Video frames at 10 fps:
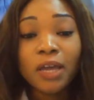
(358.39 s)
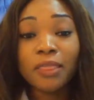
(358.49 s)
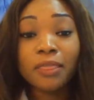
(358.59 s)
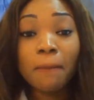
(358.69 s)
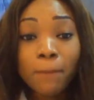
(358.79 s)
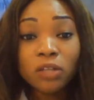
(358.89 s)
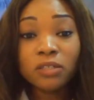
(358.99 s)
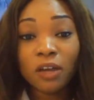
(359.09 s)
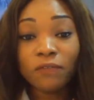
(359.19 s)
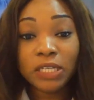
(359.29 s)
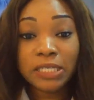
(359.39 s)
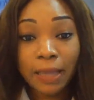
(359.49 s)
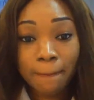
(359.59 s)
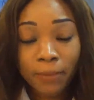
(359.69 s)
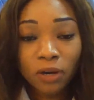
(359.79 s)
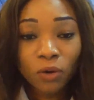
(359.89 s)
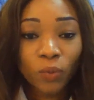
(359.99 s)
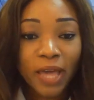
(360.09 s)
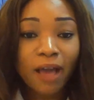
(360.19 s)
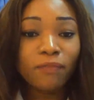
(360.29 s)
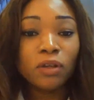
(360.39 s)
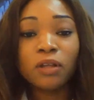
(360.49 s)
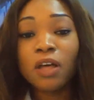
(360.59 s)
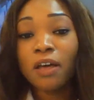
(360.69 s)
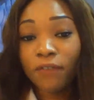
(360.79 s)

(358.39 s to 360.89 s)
in the month of December, we have the